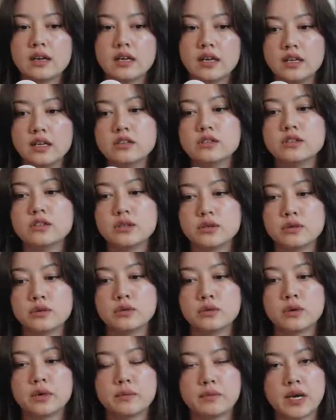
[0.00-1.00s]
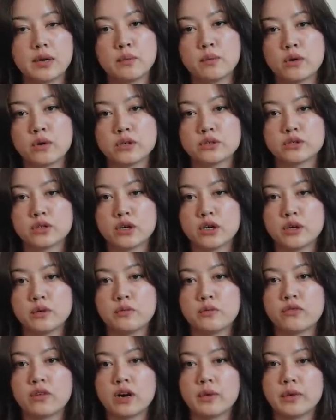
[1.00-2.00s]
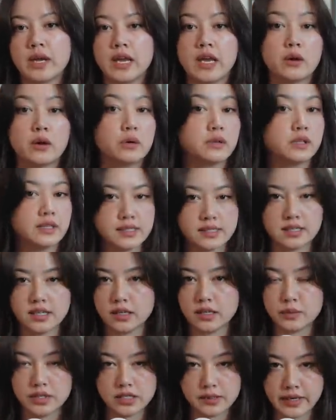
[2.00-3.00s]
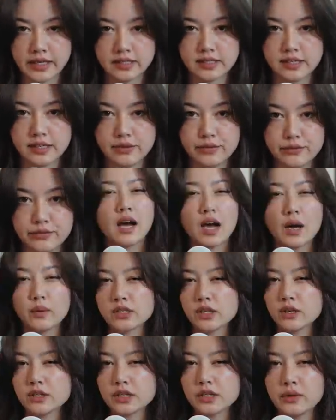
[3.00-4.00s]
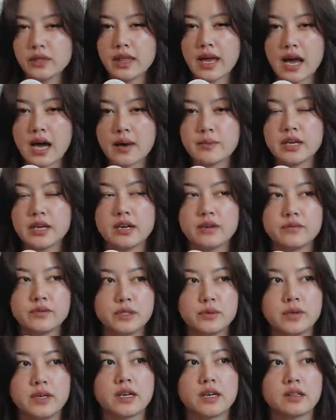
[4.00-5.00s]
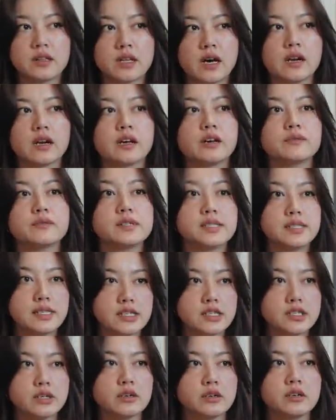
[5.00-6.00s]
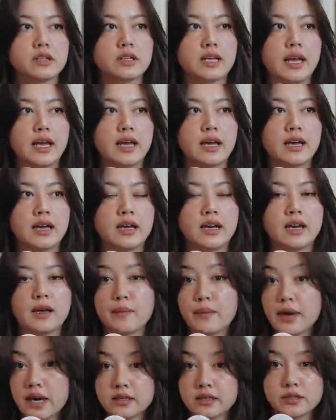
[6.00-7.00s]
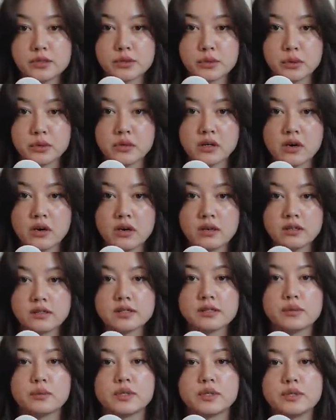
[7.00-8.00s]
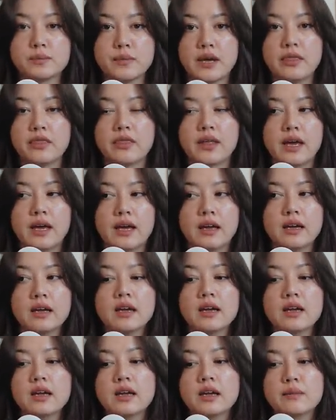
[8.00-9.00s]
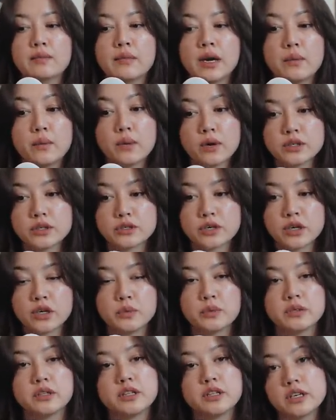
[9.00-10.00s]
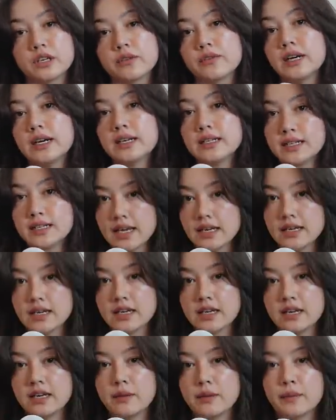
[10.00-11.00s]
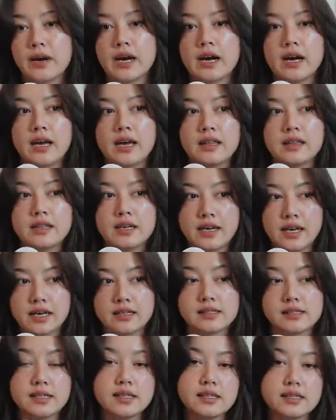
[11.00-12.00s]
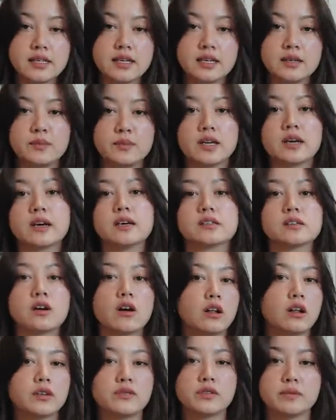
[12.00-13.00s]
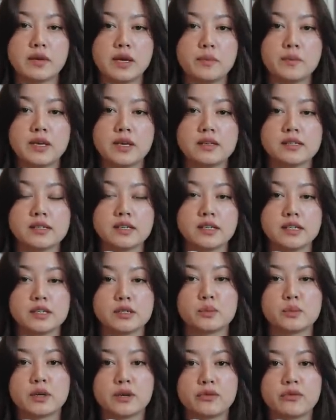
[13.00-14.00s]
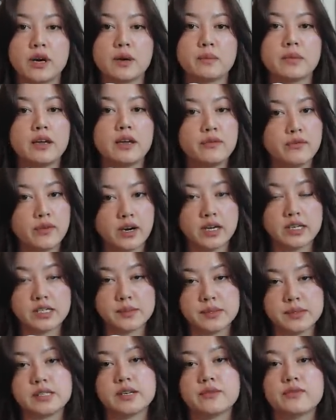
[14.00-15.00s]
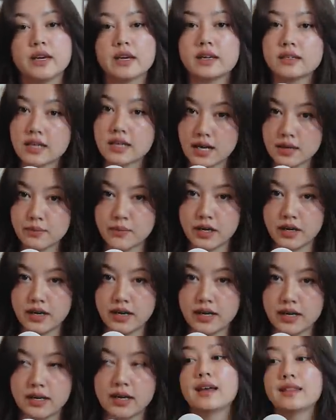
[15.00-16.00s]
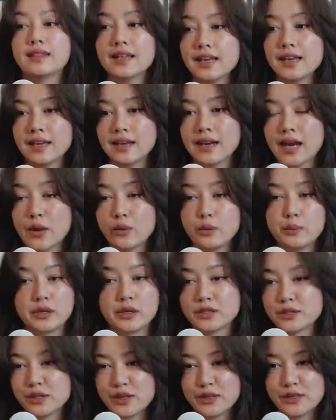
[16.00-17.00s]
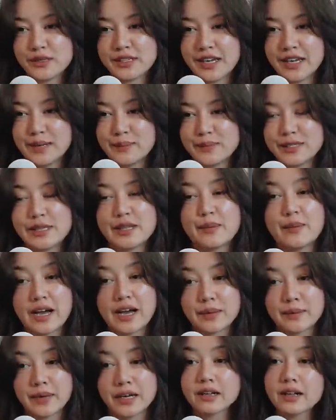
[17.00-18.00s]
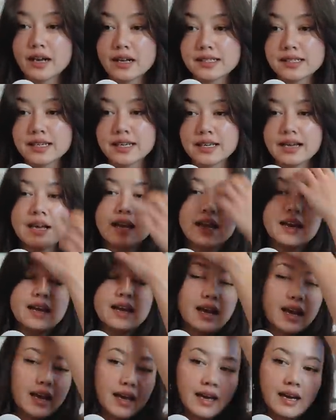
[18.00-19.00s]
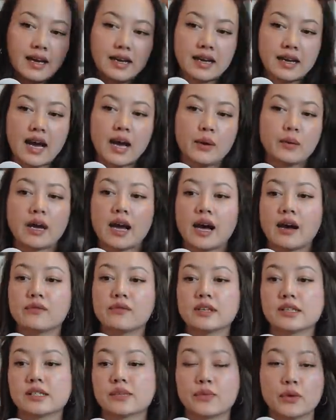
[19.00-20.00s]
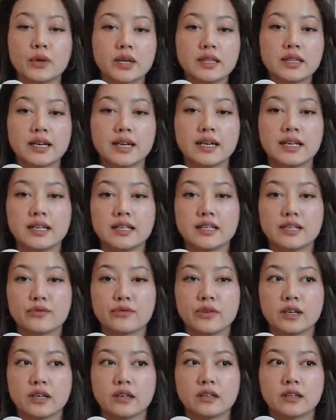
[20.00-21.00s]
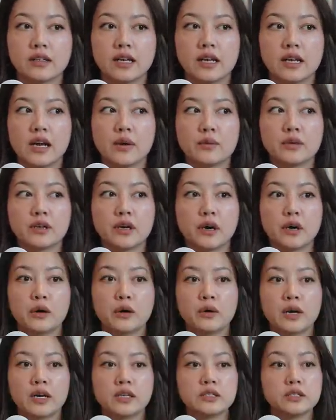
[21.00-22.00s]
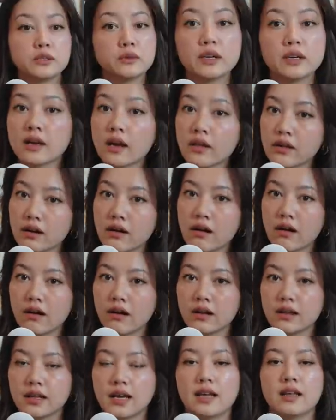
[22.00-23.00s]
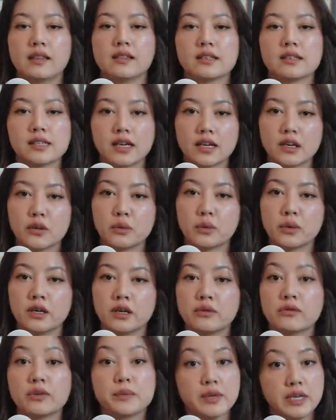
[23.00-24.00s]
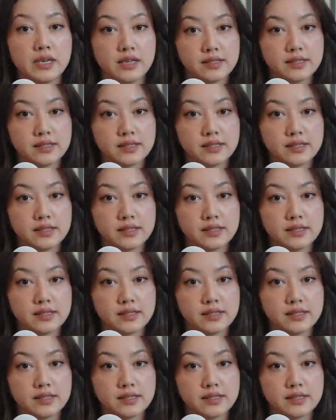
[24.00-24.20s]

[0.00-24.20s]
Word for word: into my wardrobe from a holistic perspective. I was also in the habit of doing a lot of seasonal and back to school hauls, which meant that my wardrobe would look very dated by the next season because all of the main pieces were from a very specific time period. And then I would push all those items to the back of my closet, and I would have this void that I need to fill, and I would go and do another haul, and the cycle would repeat